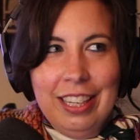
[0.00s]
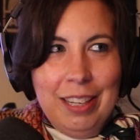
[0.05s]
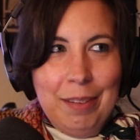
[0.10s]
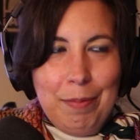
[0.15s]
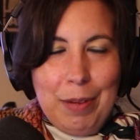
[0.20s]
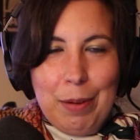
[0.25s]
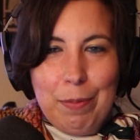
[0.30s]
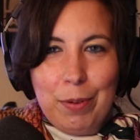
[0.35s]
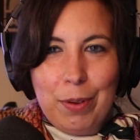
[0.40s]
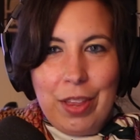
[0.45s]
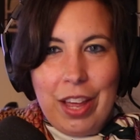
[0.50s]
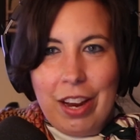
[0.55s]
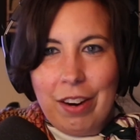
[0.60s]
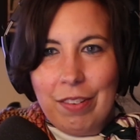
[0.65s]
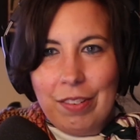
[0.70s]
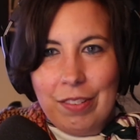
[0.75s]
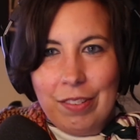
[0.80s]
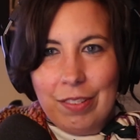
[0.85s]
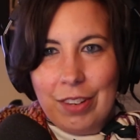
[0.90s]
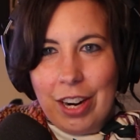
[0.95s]
people that
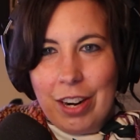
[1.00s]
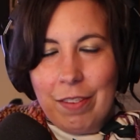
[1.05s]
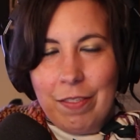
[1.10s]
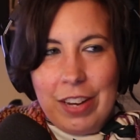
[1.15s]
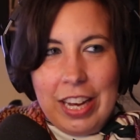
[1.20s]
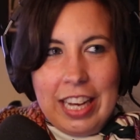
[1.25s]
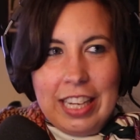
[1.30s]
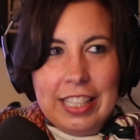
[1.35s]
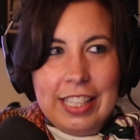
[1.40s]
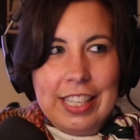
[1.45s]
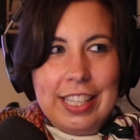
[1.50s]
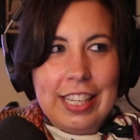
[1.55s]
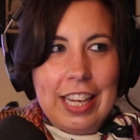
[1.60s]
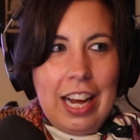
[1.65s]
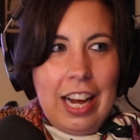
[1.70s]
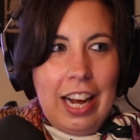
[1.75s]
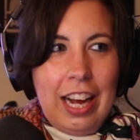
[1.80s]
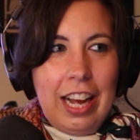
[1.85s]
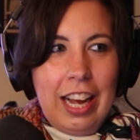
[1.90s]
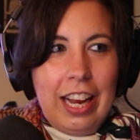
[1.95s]
run events.
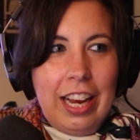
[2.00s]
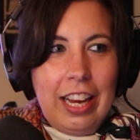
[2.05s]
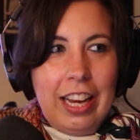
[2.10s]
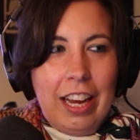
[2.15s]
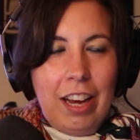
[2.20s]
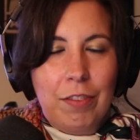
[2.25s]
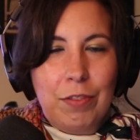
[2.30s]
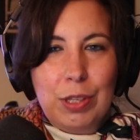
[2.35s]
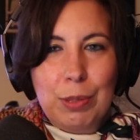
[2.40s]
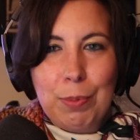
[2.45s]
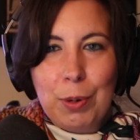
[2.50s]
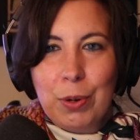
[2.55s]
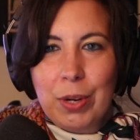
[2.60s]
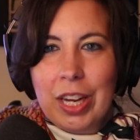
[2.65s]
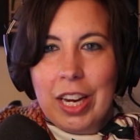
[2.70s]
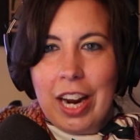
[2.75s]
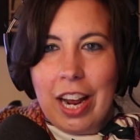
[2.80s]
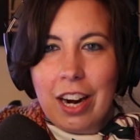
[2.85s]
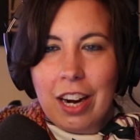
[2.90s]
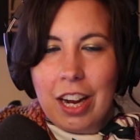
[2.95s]
I have
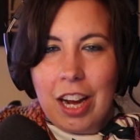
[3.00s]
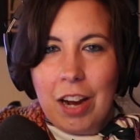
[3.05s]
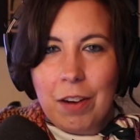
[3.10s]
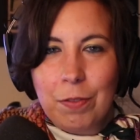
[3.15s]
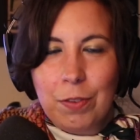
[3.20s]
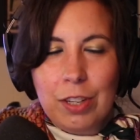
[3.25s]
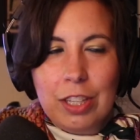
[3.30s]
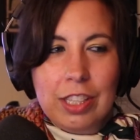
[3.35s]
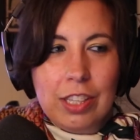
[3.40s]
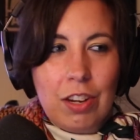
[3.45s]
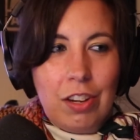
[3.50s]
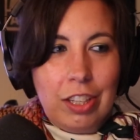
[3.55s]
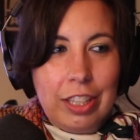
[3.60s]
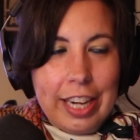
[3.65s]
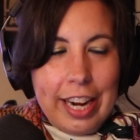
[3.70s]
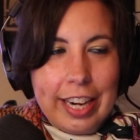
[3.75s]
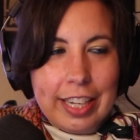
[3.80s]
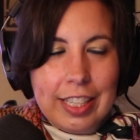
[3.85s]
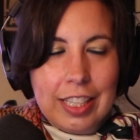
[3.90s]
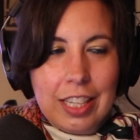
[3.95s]
spoken at a conference called
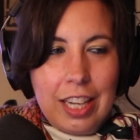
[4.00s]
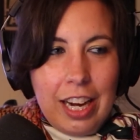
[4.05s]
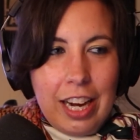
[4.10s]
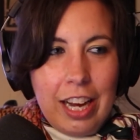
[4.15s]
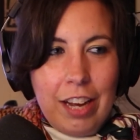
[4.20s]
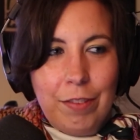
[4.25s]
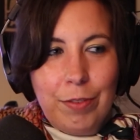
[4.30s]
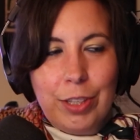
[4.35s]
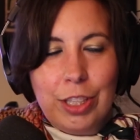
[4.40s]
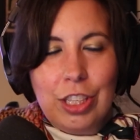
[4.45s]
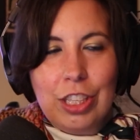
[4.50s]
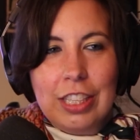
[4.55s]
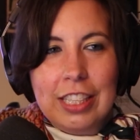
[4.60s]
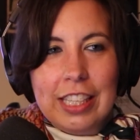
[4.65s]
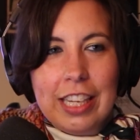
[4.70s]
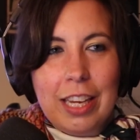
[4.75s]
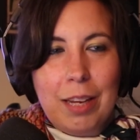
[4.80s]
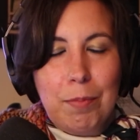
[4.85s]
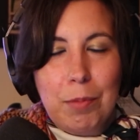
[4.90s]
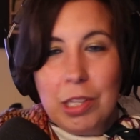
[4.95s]
X Live, which is
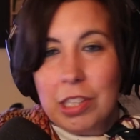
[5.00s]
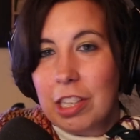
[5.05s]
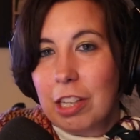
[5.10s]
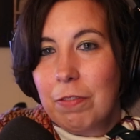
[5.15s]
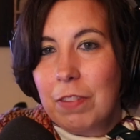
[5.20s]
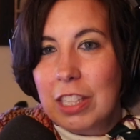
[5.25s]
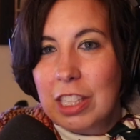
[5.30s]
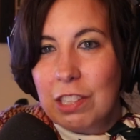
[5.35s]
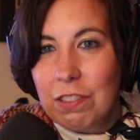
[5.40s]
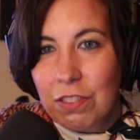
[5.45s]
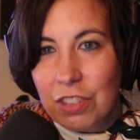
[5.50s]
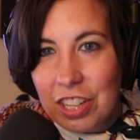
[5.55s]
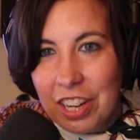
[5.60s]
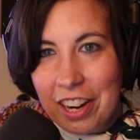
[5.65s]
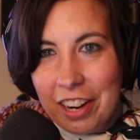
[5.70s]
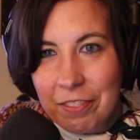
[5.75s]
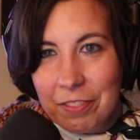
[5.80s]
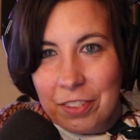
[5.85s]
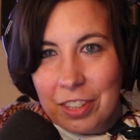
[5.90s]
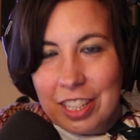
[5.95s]
a music festival
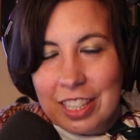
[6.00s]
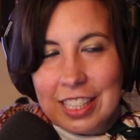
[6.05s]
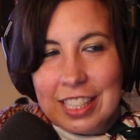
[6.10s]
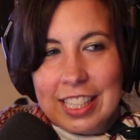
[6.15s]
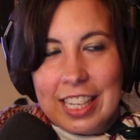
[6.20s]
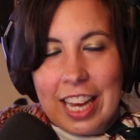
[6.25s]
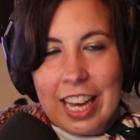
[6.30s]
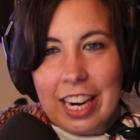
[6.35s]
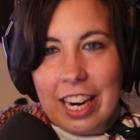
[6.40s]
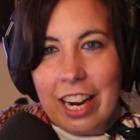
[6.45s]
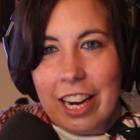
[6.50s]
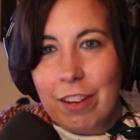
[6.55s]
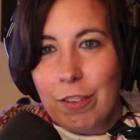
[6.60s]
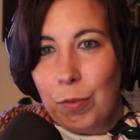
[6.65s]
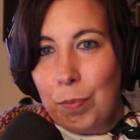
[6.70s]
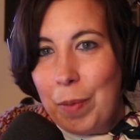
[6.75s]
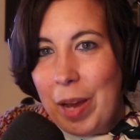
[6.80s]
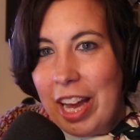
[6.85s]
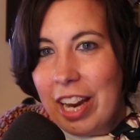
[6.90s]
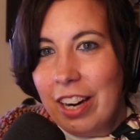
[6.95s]
conference, and I have
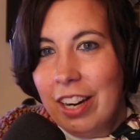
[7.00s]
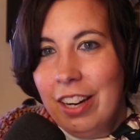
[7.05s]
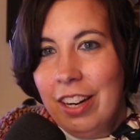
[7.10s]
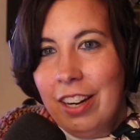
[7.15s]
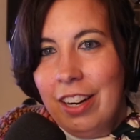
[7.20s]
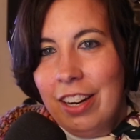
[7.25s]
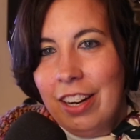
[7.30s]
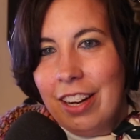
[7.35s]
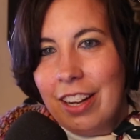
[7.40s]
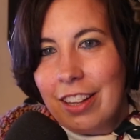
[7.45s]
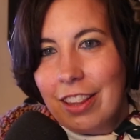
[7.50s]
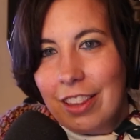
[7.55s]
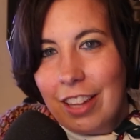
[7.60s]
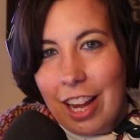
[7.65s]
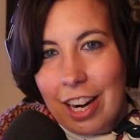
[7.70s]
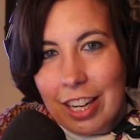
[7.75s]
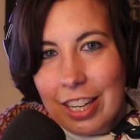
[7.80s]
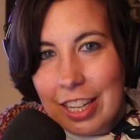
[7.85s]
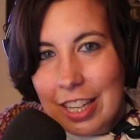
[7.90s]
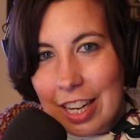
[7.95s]
met a
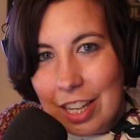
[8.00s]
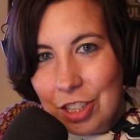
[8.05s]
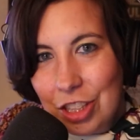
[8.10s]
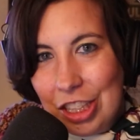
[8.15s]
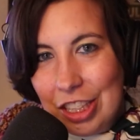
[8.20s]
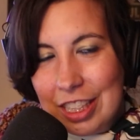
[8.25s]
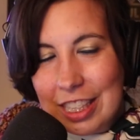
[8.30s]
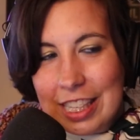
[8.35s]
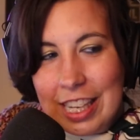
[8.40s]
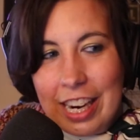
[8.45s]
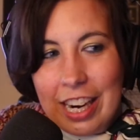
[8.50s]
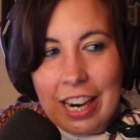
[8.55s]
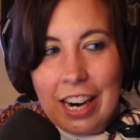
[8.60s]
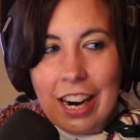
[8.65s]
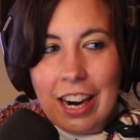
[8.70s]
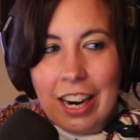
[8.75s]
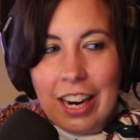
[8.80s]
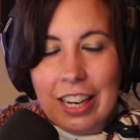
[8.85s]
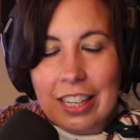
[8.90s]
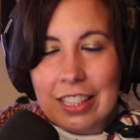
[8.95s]
lot of connections
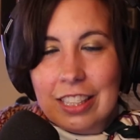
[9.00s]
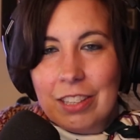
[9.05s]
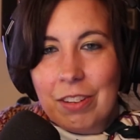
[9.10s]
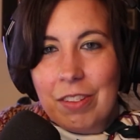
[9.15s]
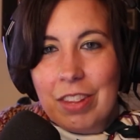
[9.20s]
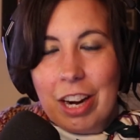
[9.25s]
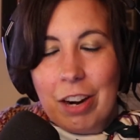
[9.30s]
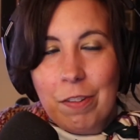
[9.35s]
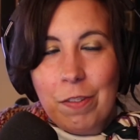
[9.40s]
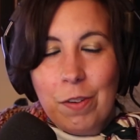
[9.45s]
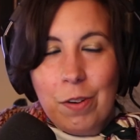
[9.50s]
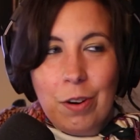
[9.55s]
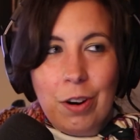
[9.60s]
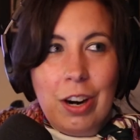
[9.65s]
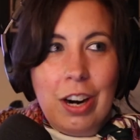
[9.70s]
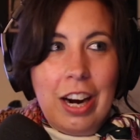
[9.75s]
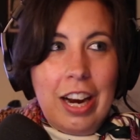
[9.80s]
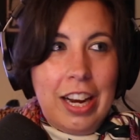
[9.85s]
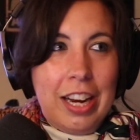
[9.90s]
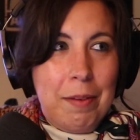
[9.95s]
there. And so
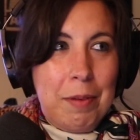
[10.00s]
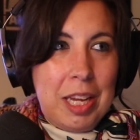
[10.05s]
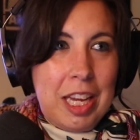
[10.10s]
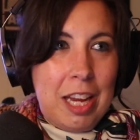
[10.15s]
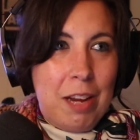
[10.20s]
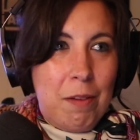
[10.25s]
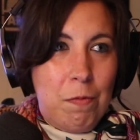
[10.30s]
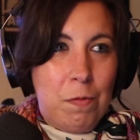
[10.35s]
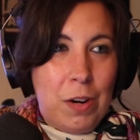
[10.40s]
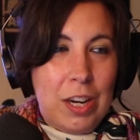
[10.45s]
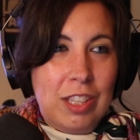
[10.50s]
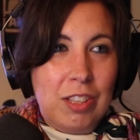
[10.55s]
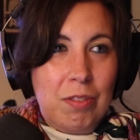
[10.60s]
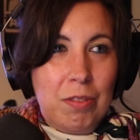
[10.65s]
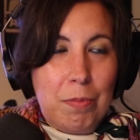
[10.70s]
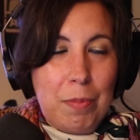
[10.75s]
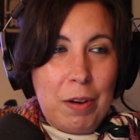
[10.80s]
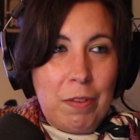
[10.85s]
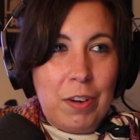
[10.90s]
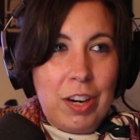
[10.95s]
therefore I became friends with
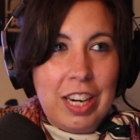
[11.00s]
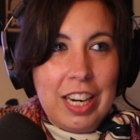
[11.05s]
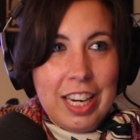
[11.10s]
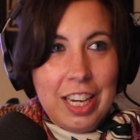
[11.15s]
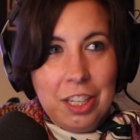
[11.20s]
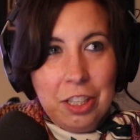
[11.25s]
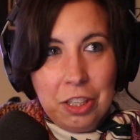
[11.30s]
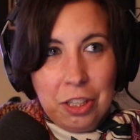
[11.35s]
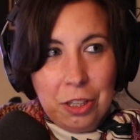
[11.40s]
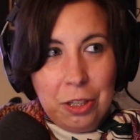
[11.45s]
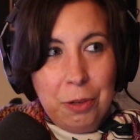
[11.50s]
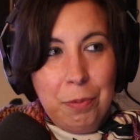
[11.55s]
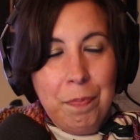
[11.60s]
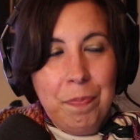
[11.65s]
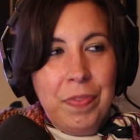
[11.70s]
my friend Andrew,